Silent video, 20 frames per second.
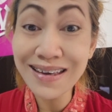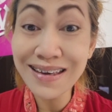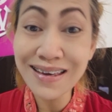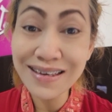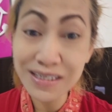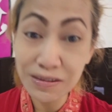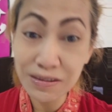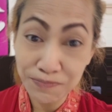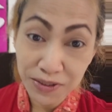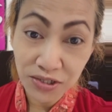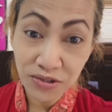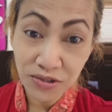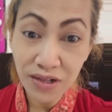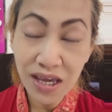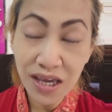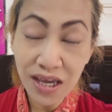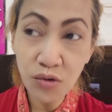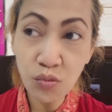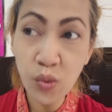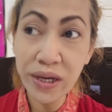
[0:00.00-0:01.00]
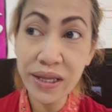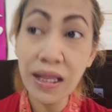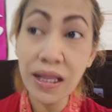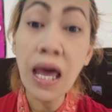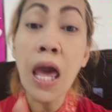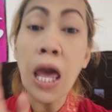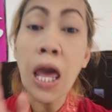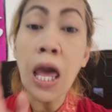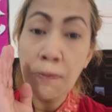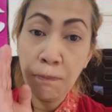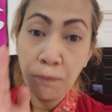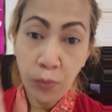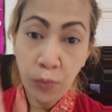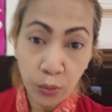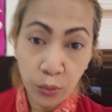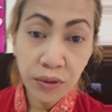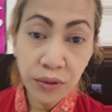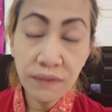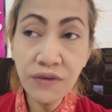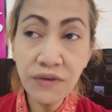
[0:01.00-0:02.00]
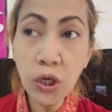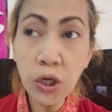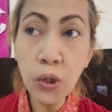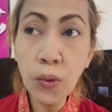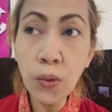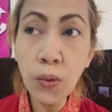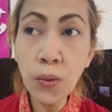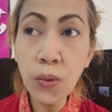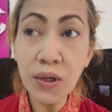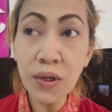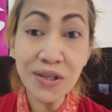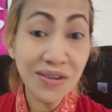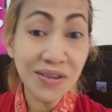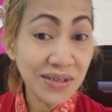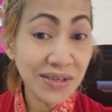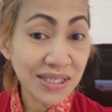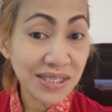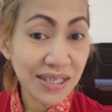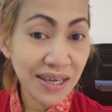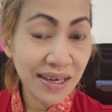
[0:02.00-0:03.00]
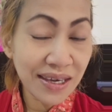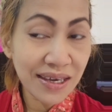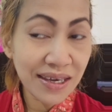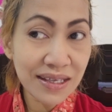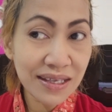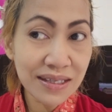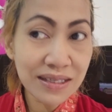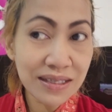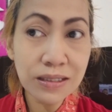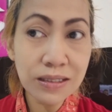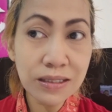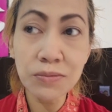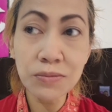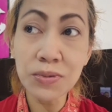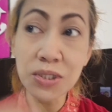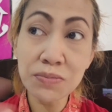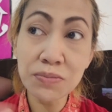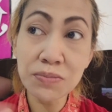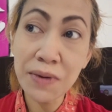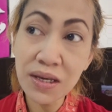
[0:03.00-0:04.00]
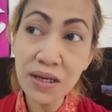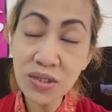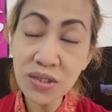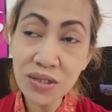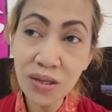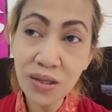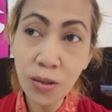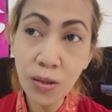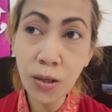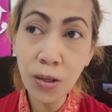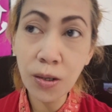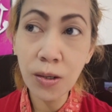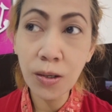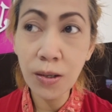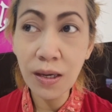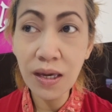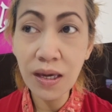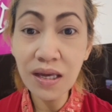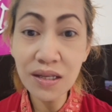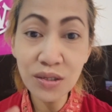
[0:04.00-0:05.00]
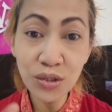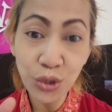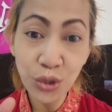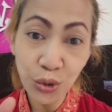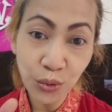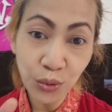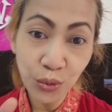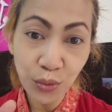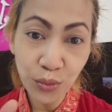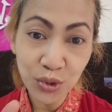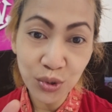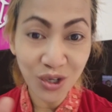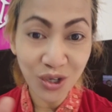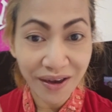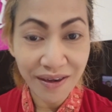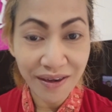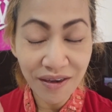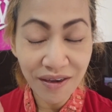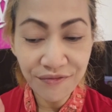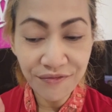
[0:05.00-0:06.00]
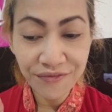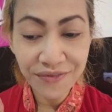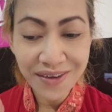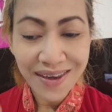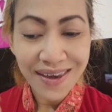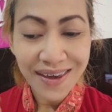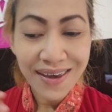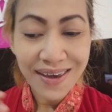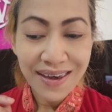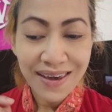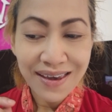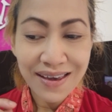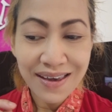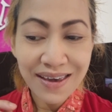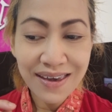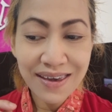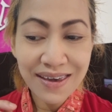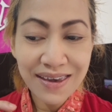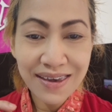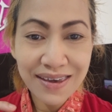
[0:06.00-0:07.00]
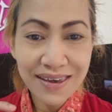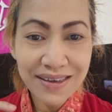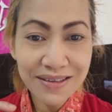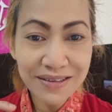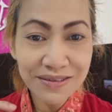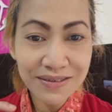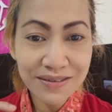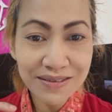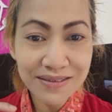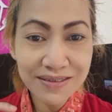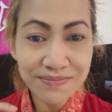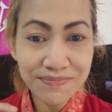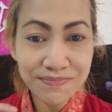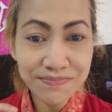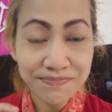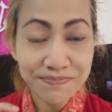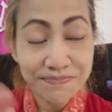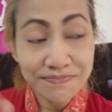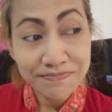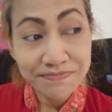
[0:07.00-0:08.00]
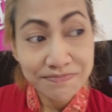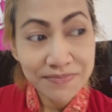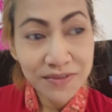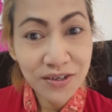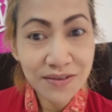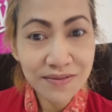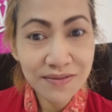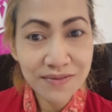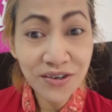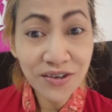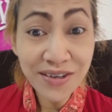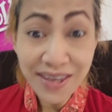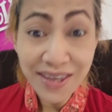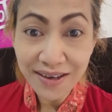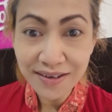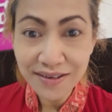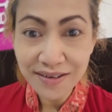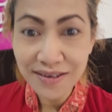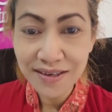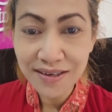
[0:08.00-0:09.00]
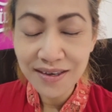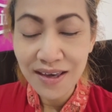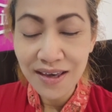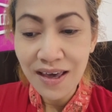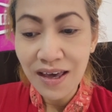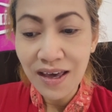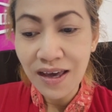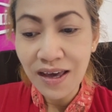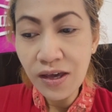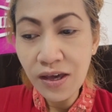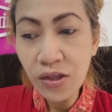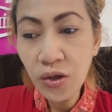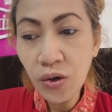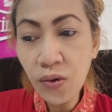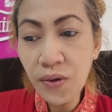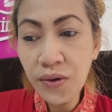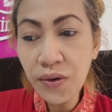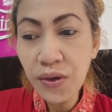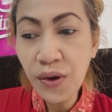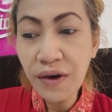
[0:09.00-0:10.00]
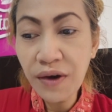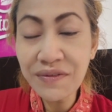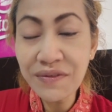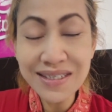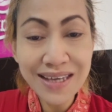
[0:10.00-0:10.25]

especially when both of you understand, respect each other, and you jive and connect. You have the